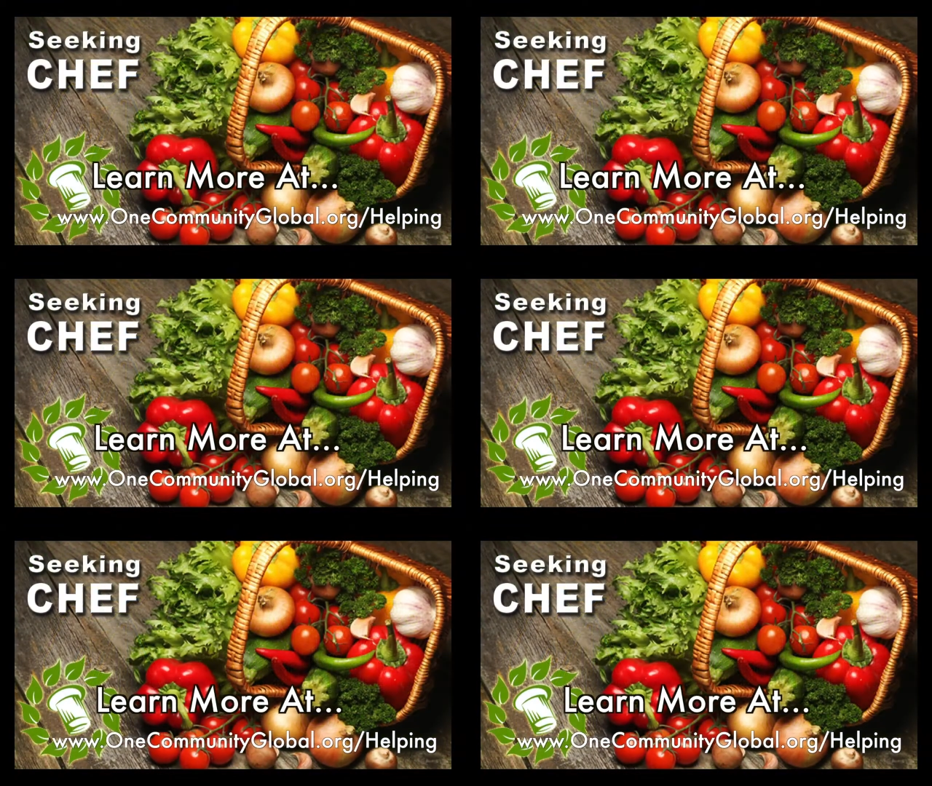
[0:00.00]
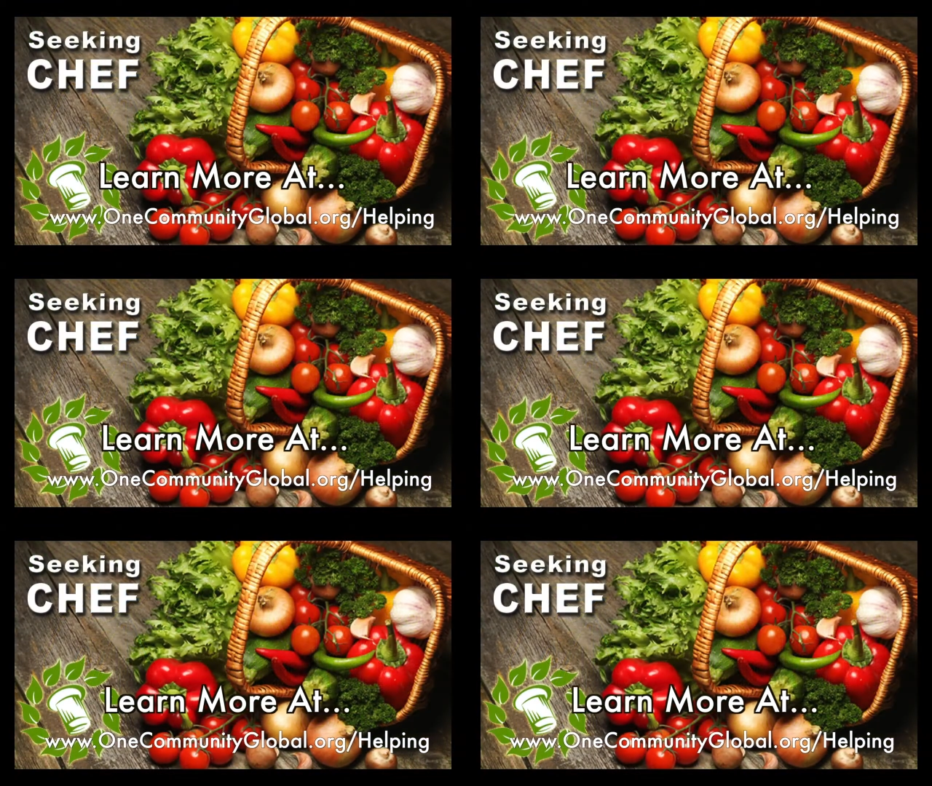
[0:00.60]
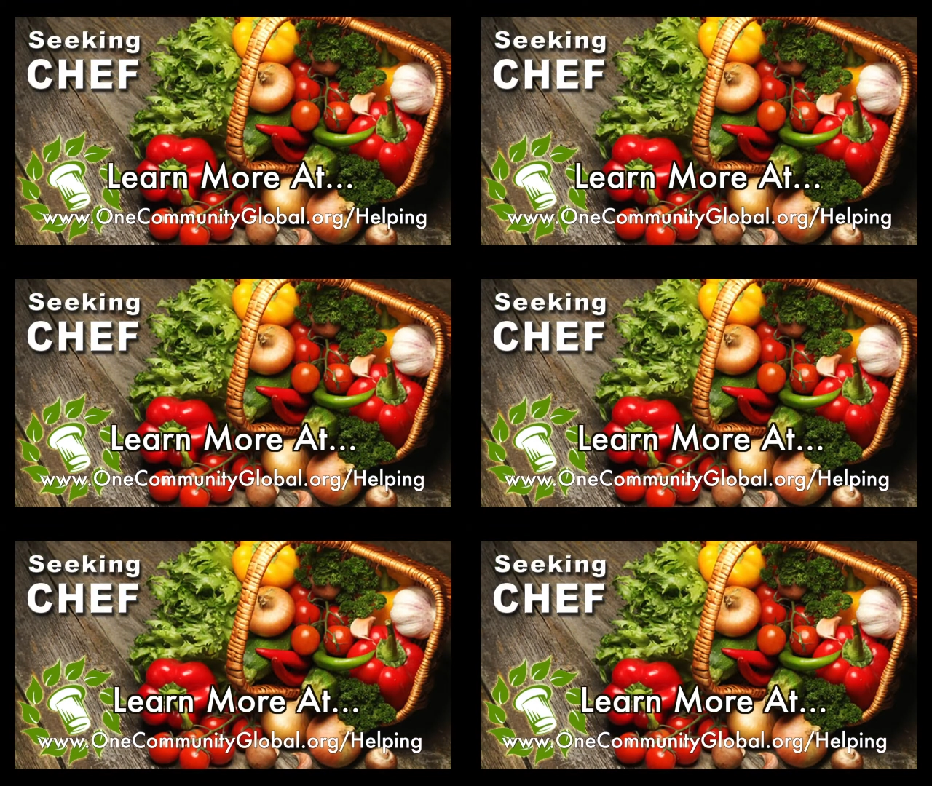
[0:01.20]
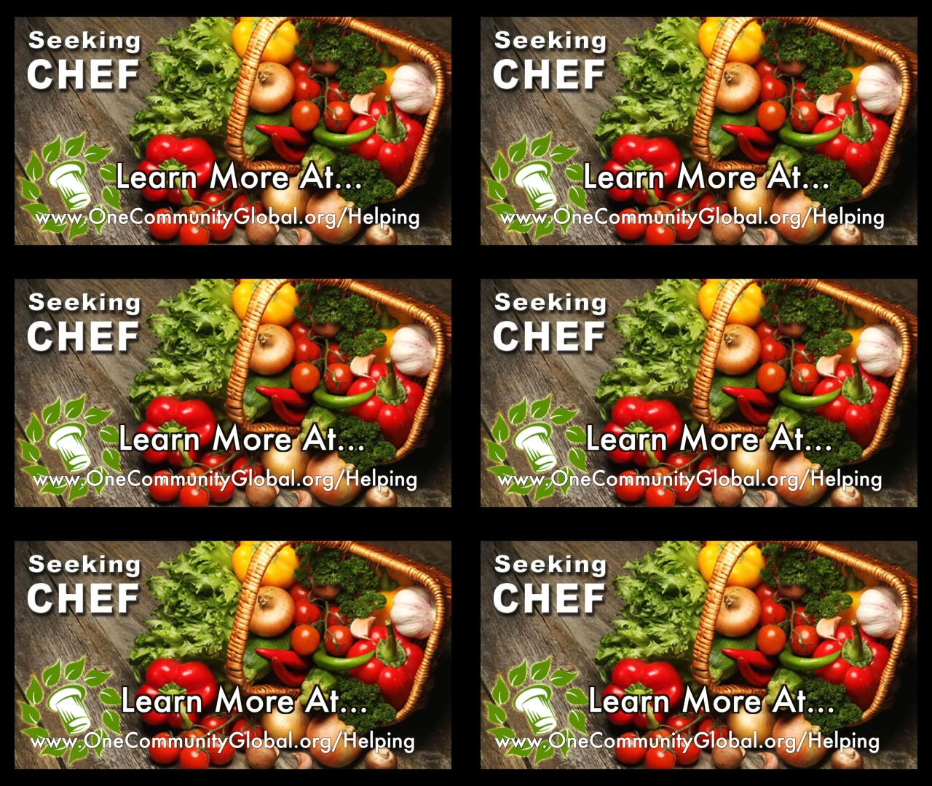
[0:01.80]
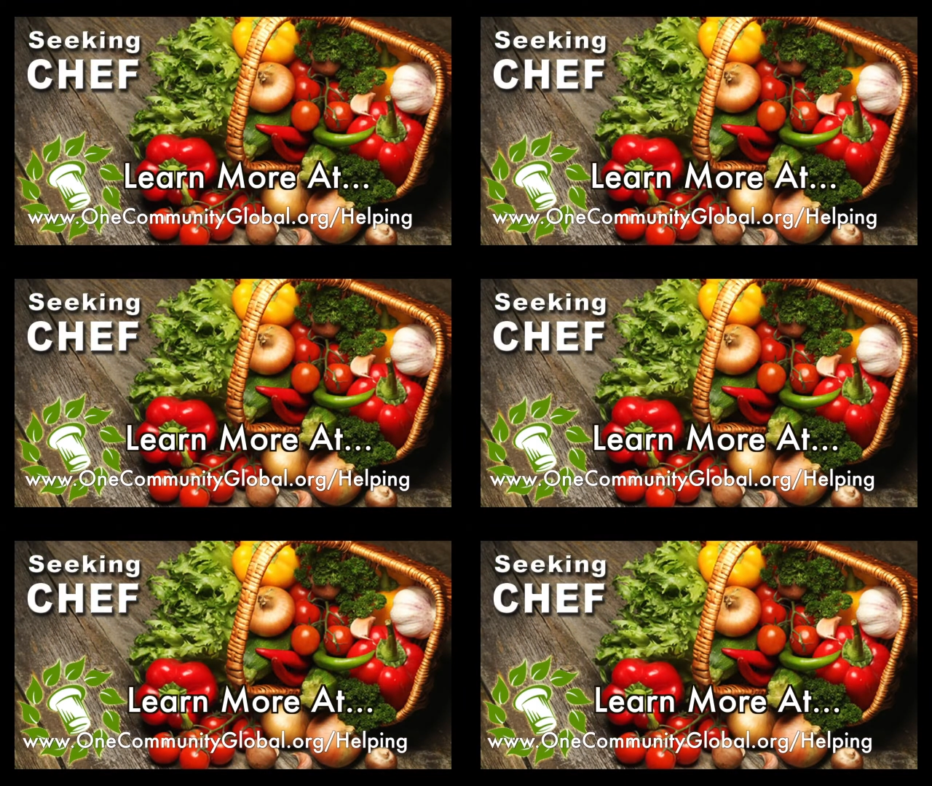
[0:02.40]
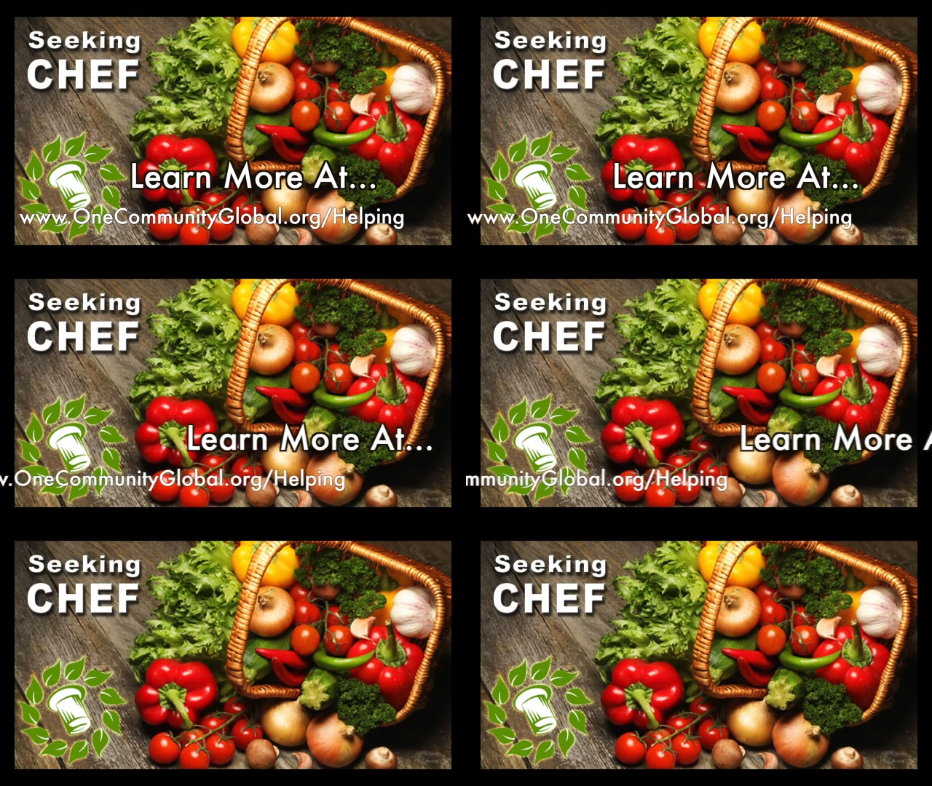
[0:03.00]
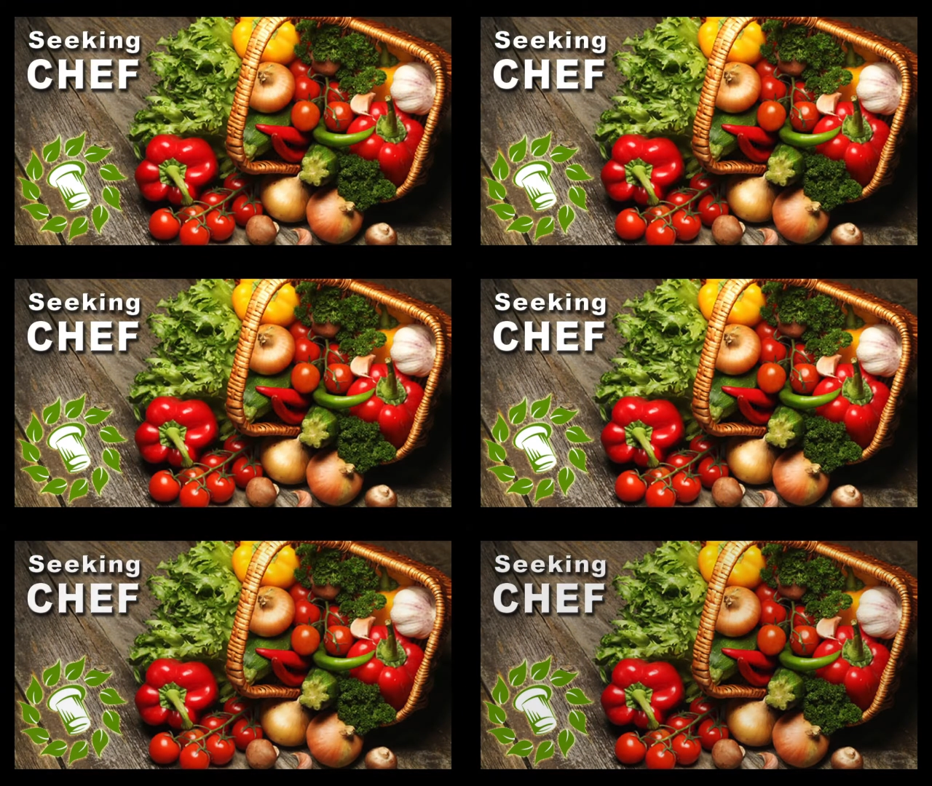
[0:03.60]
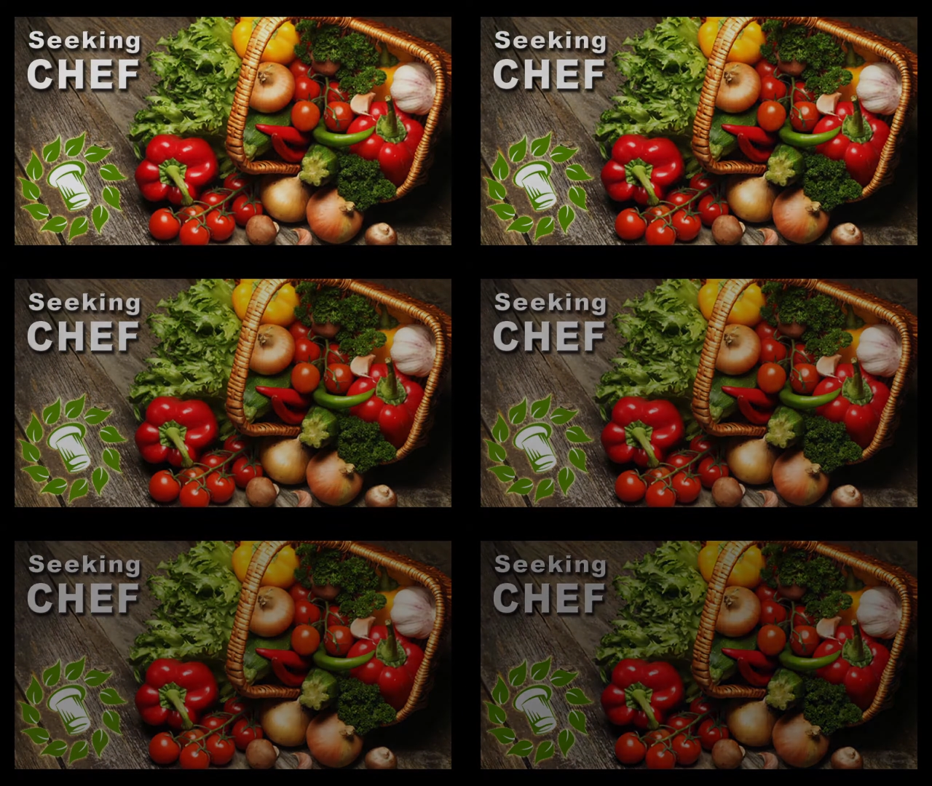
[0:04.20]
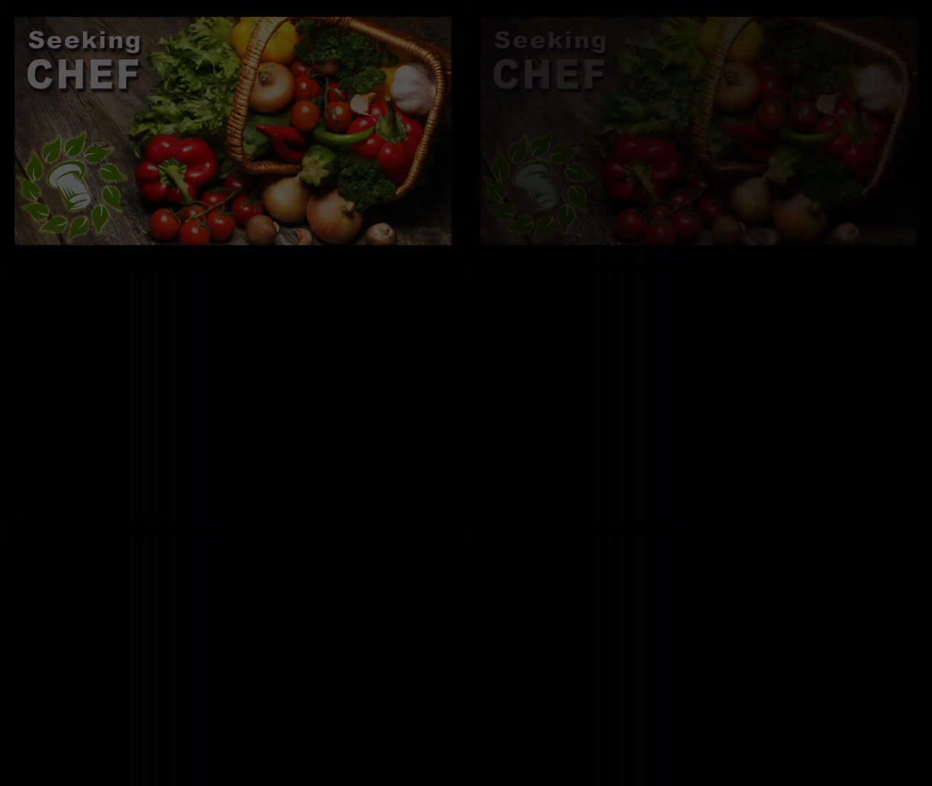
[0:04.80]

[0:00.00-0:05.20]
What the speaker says: No face is visible, so there are no lips to read.